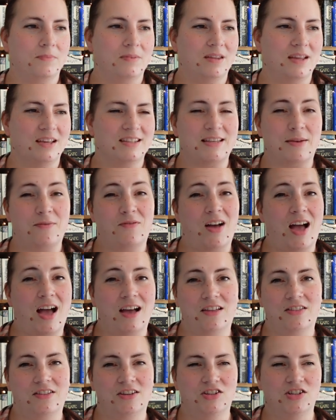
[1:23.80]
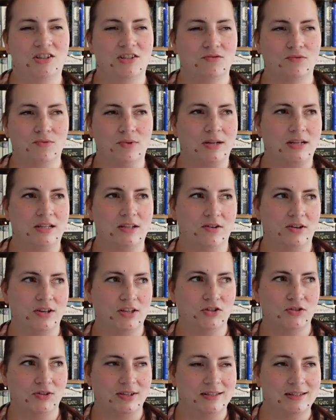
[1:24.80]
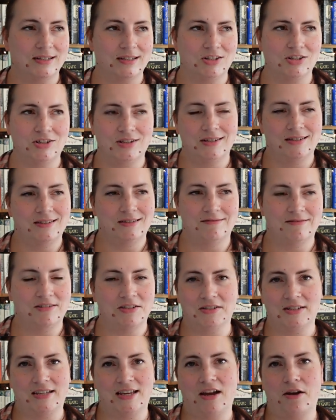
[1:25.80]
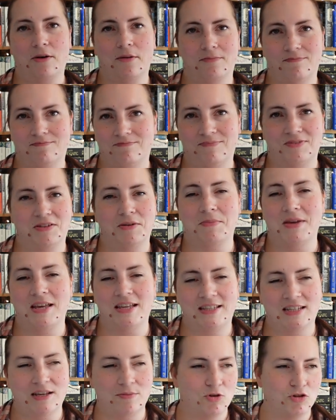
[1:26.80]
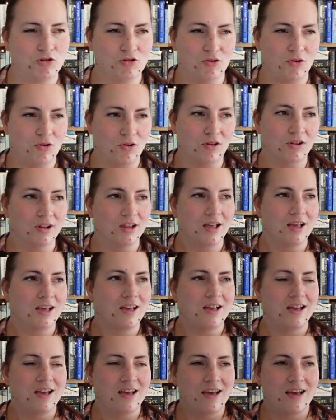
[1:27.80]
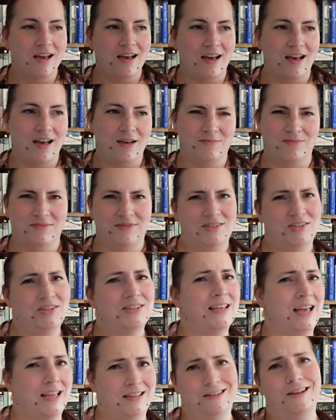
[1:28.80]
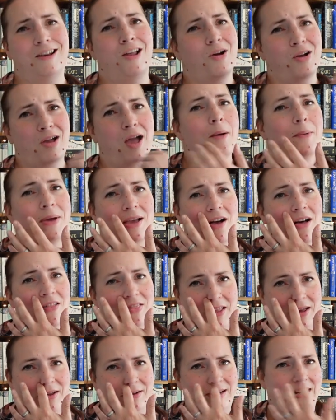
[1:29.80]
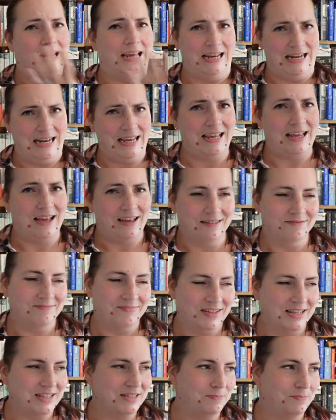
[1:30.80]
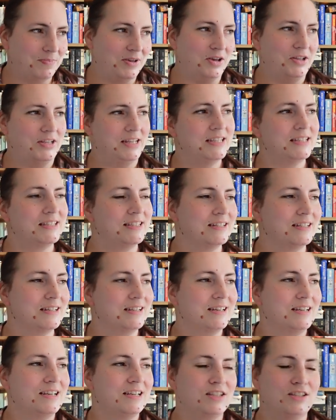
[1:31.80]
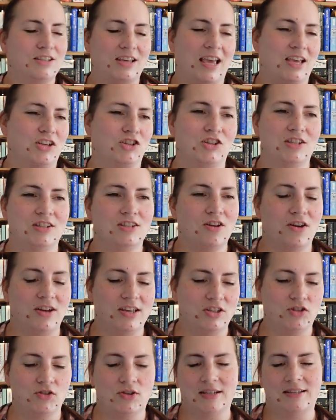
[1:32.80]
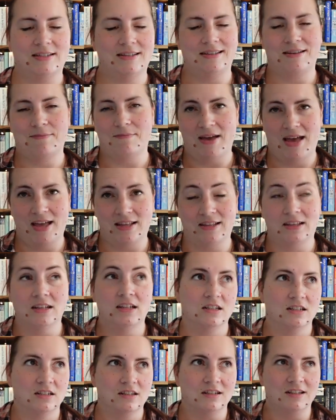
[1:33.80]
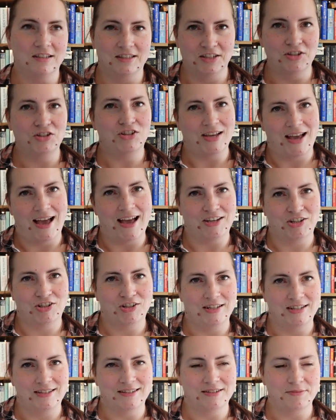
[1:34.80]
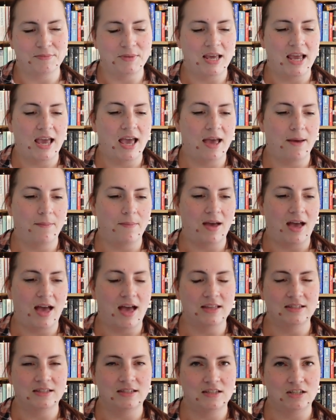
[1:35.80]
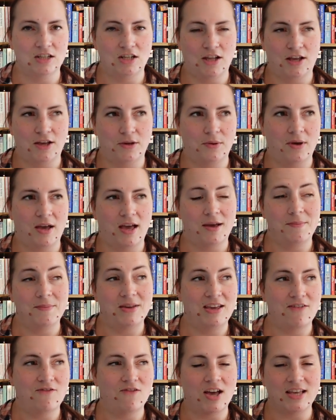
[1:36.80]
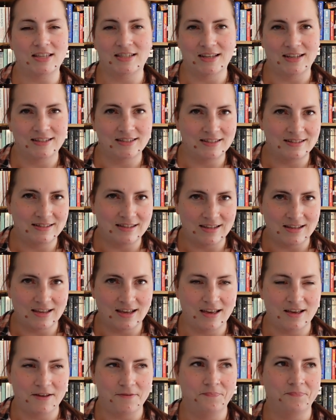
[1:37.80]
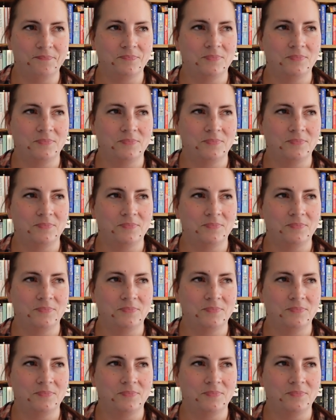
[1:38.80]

except for Agatha. She's really not interested. She doesn't care to meet him at all. She's had a lot going on though lately, let's be honest. So yeah, she's not interested in men until she actually does meet him, and you know, he invites her to dinner.